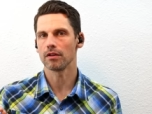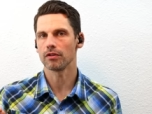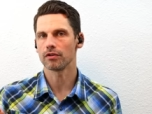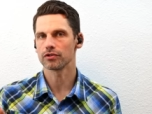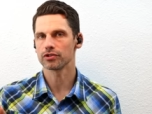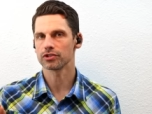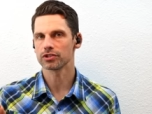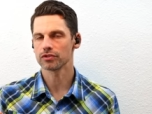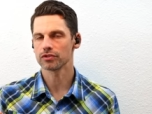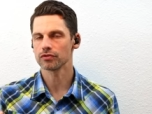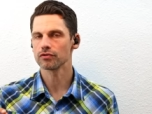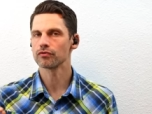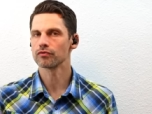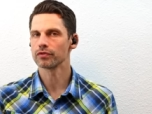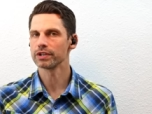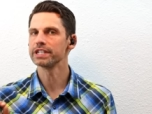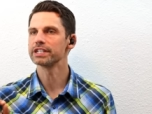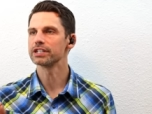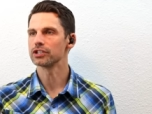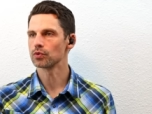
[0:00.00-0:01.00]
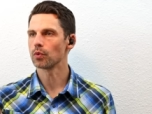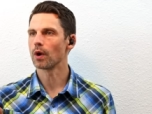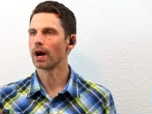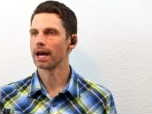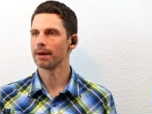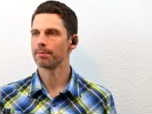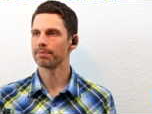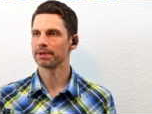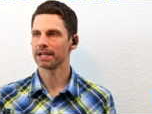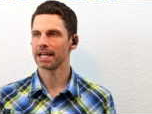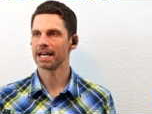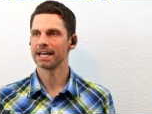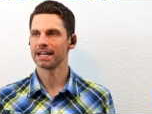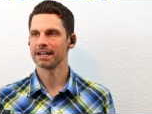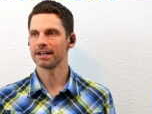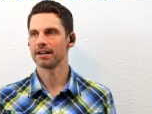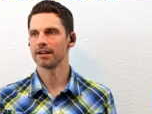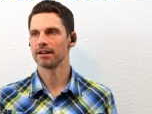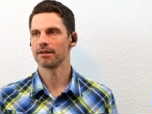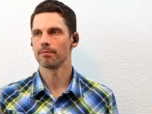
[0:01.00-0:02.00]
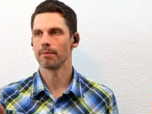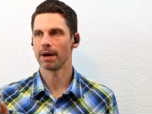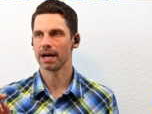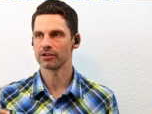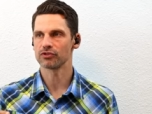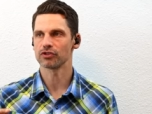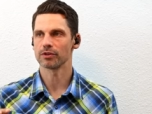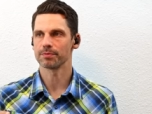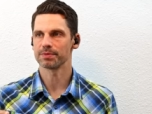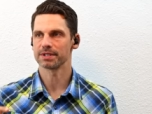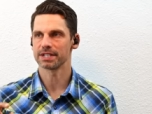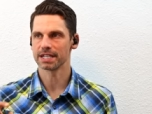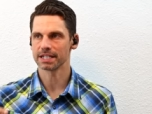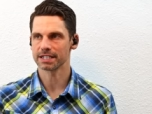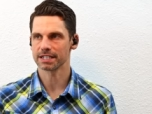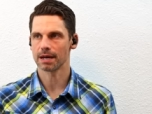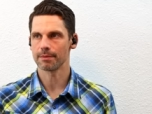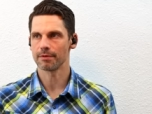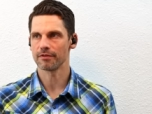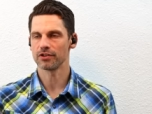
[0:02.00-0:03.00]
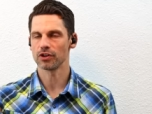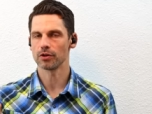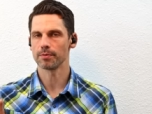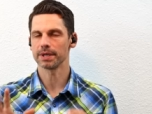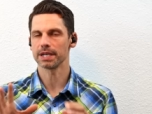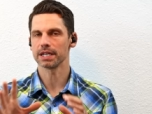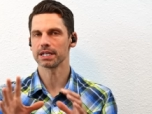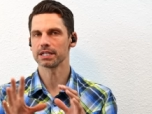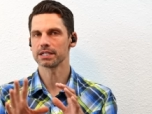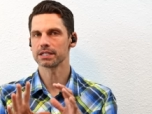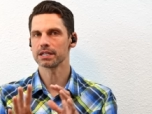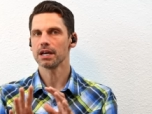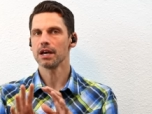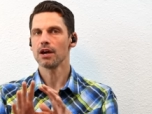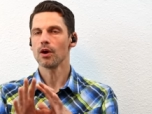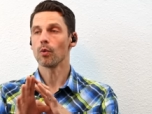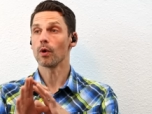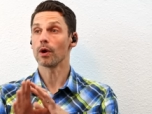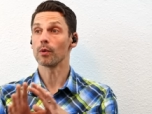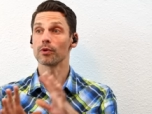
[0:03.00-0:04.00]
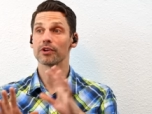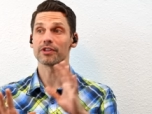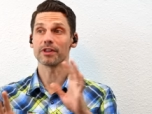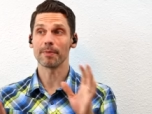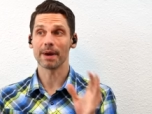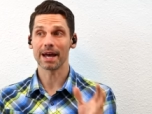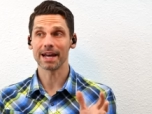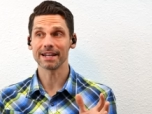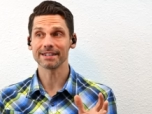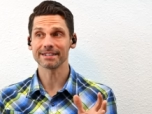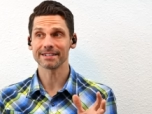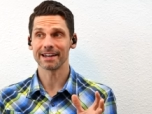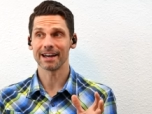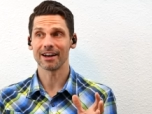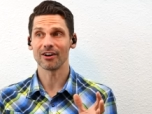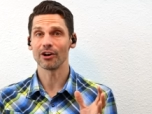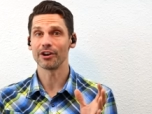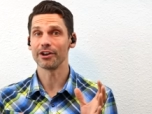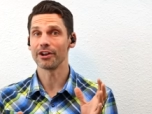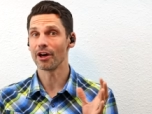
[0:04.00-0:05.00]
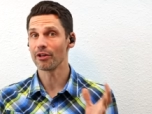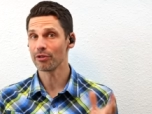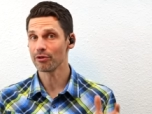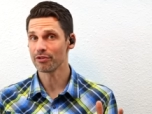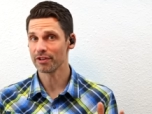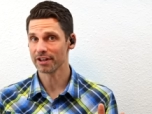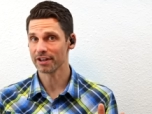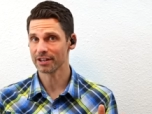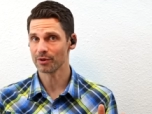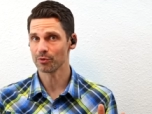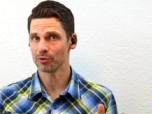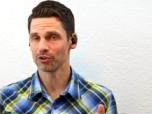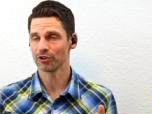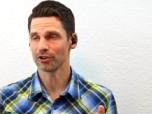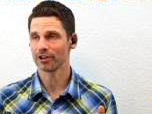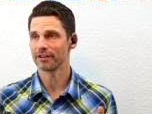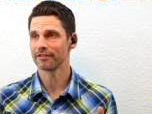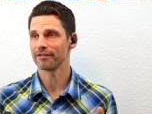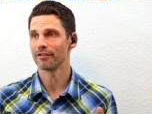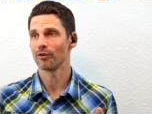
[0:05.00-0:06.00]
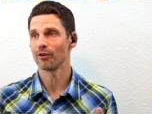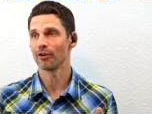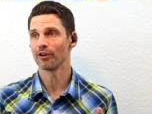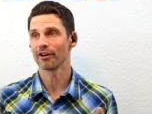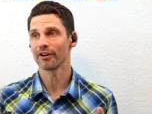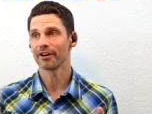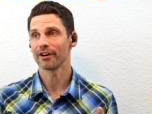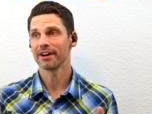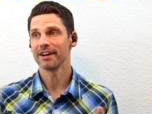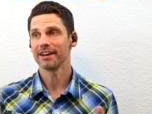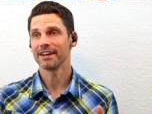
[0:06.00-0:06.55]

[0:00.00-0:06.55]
There's certain reasons why I plan my trips this time of year because when we're in the Pantanal, another thing that we're looking for